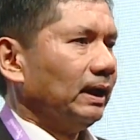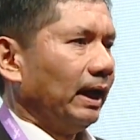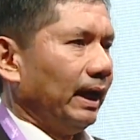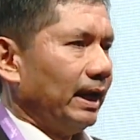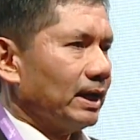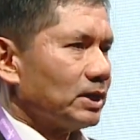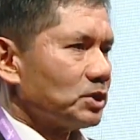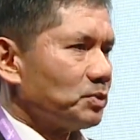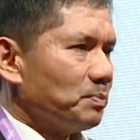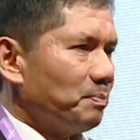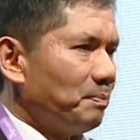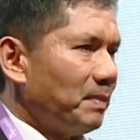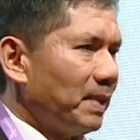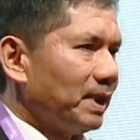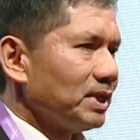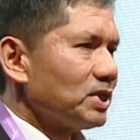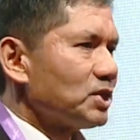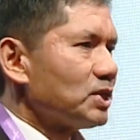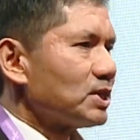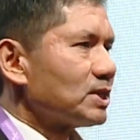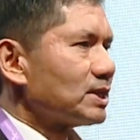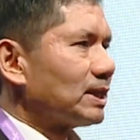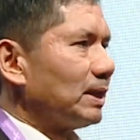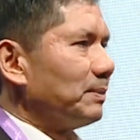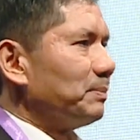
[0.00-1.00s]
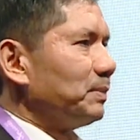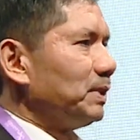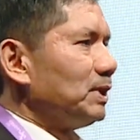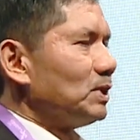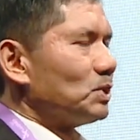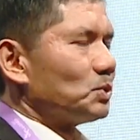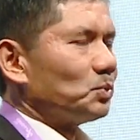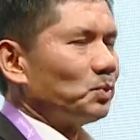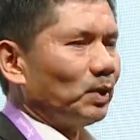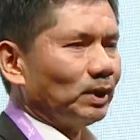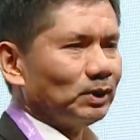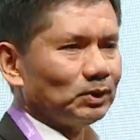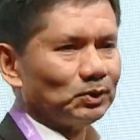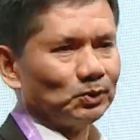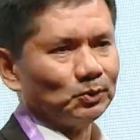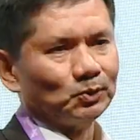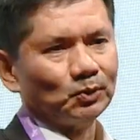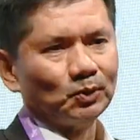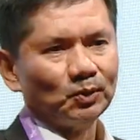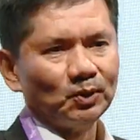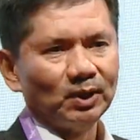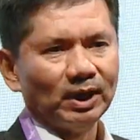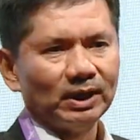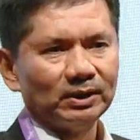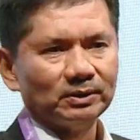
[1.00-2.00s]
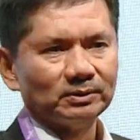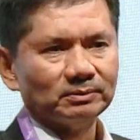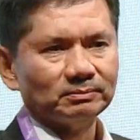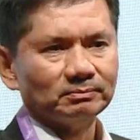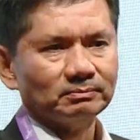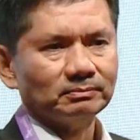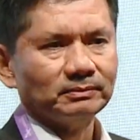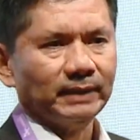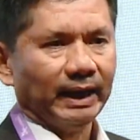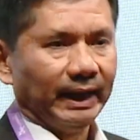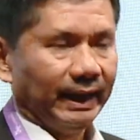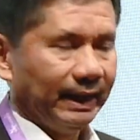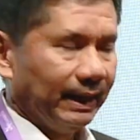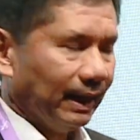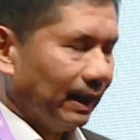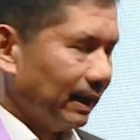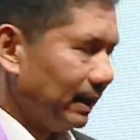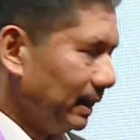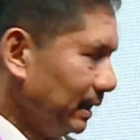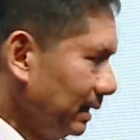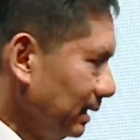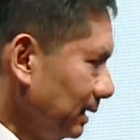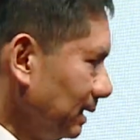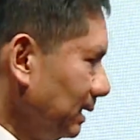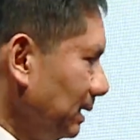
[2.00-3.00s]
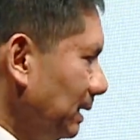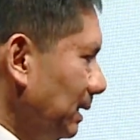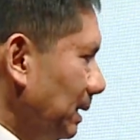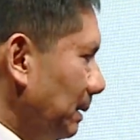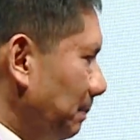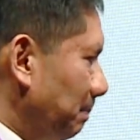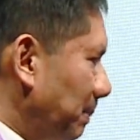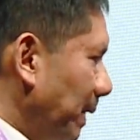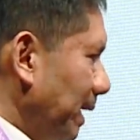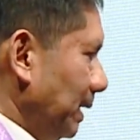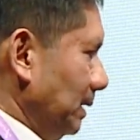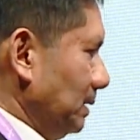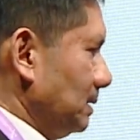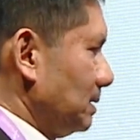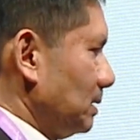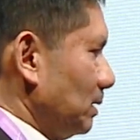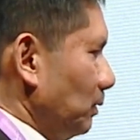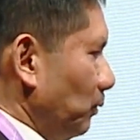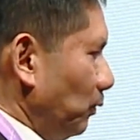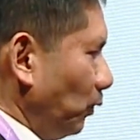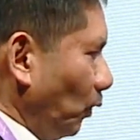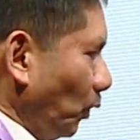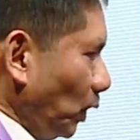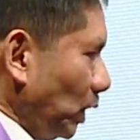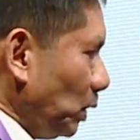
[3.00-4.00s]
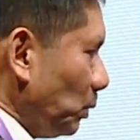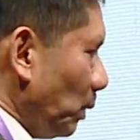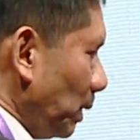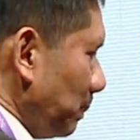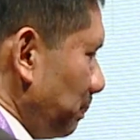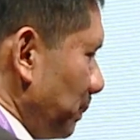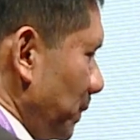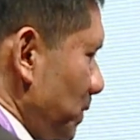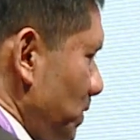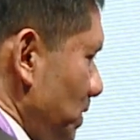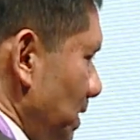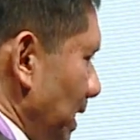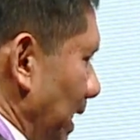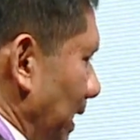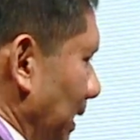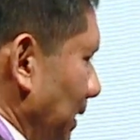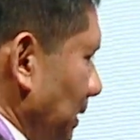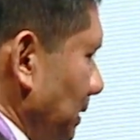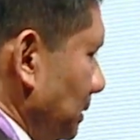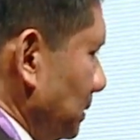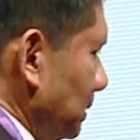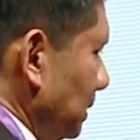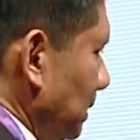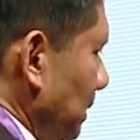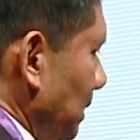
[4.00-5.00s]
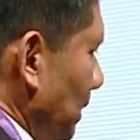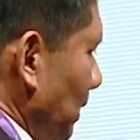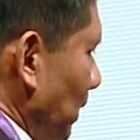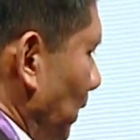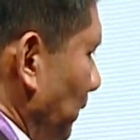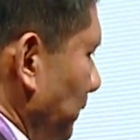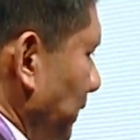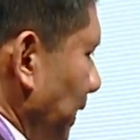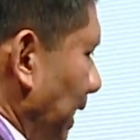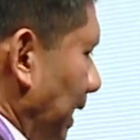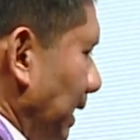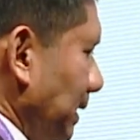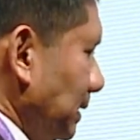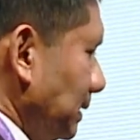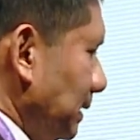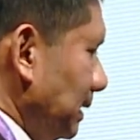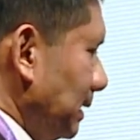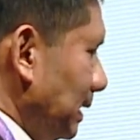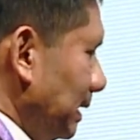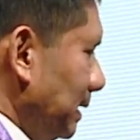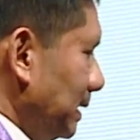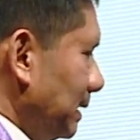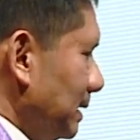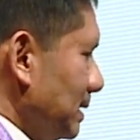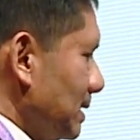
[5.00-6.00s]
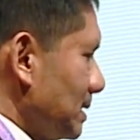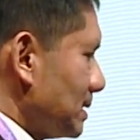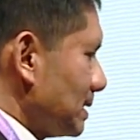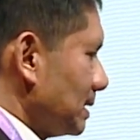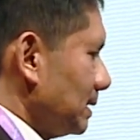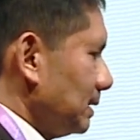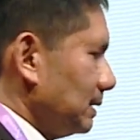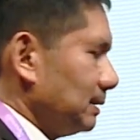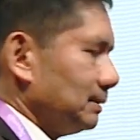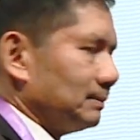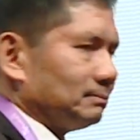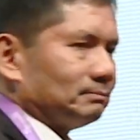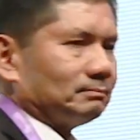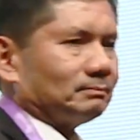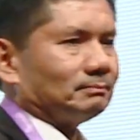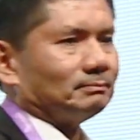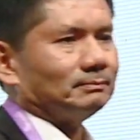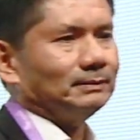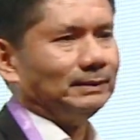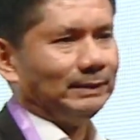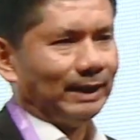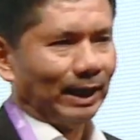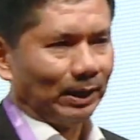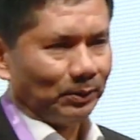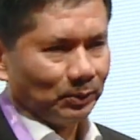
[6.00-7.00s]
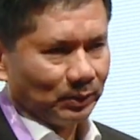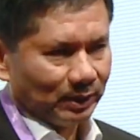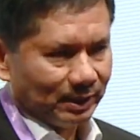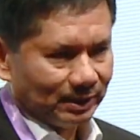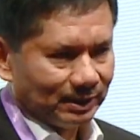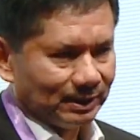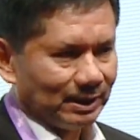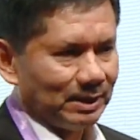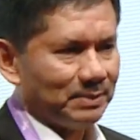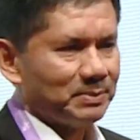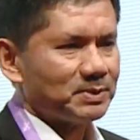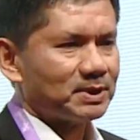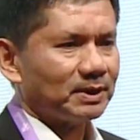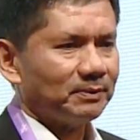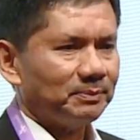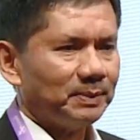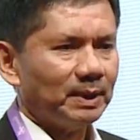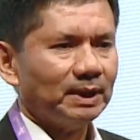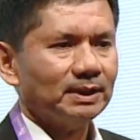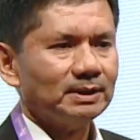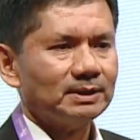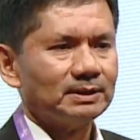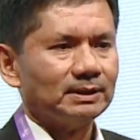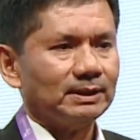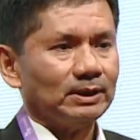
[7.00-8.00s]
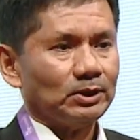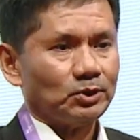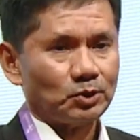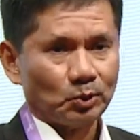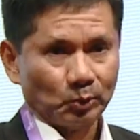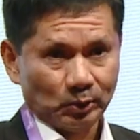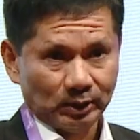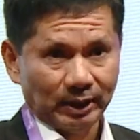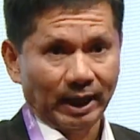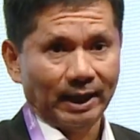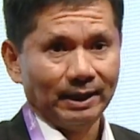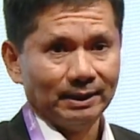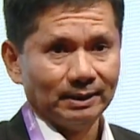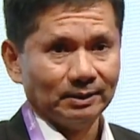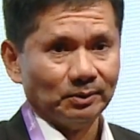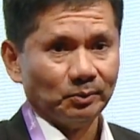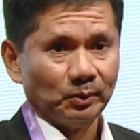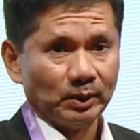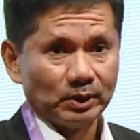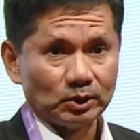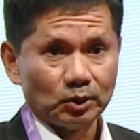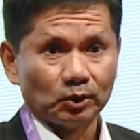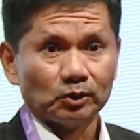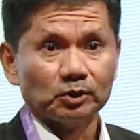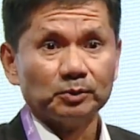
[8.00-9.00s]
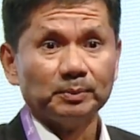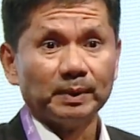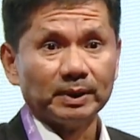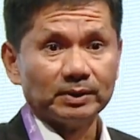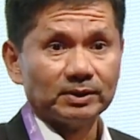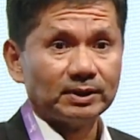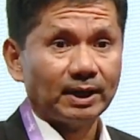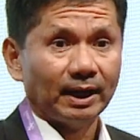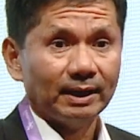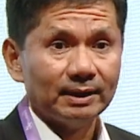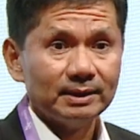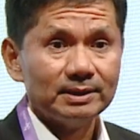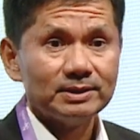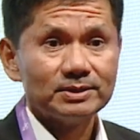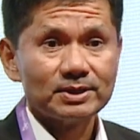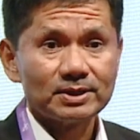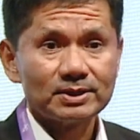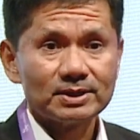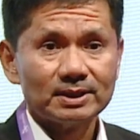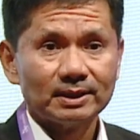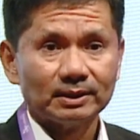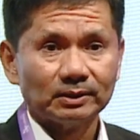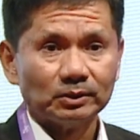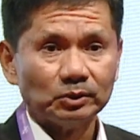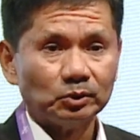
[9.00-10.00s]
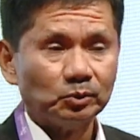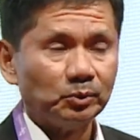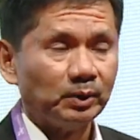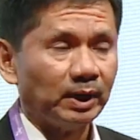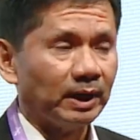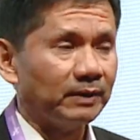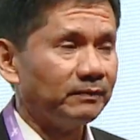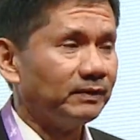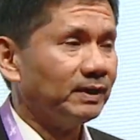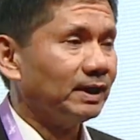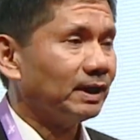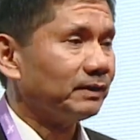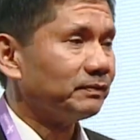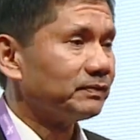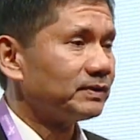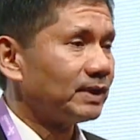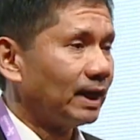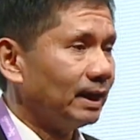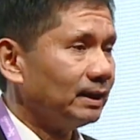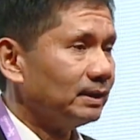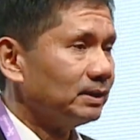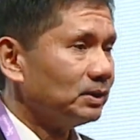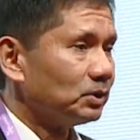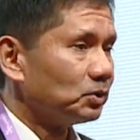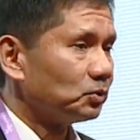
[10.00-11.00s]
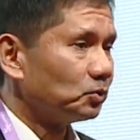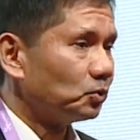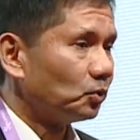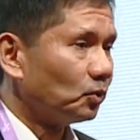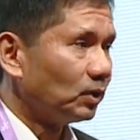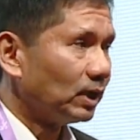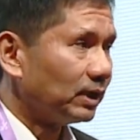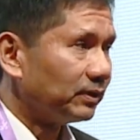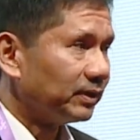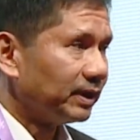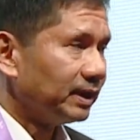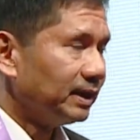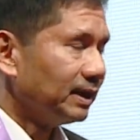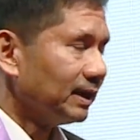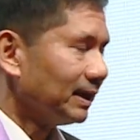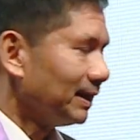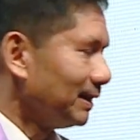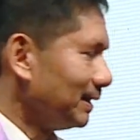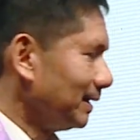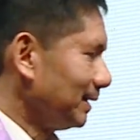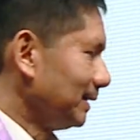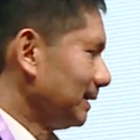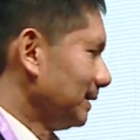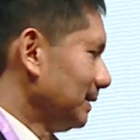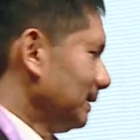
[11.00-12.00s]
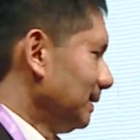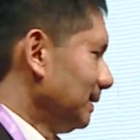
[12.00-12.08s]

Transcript: as much as companies want to roll out AI, but 41% of the IT leaders doubt the team's ability. So talent, we talked about talent just now. Do we have enough talent to roll out AI?